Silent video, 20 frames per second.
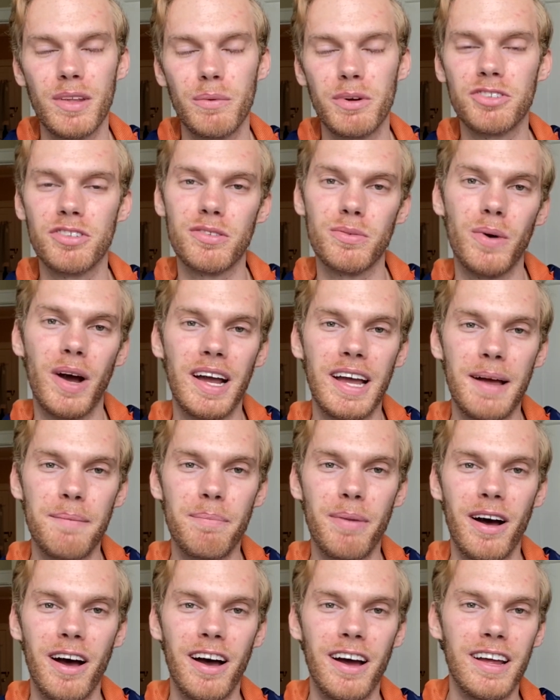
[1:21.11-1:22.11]
which is why I
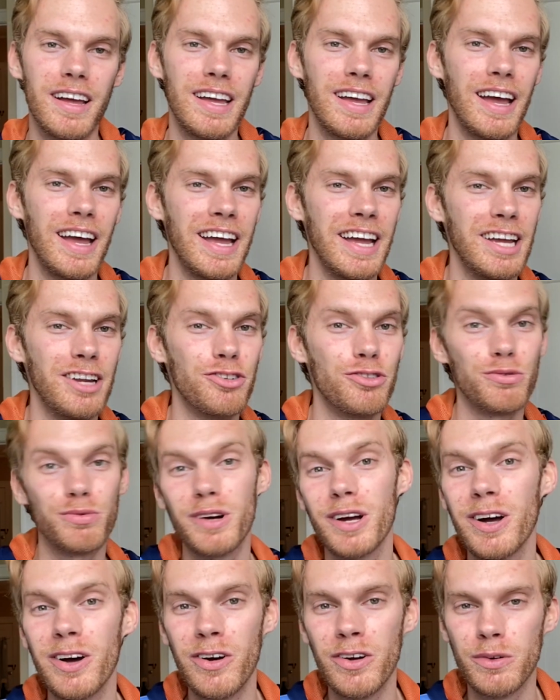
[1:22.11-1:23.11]
bought a
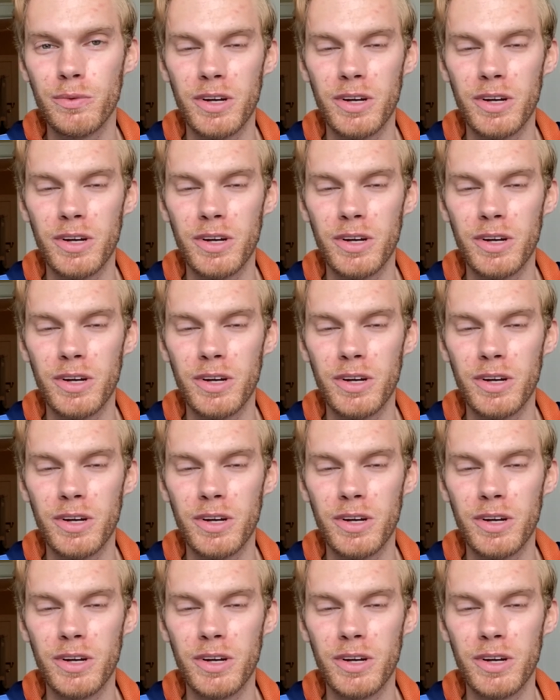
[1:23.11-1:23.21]
drone,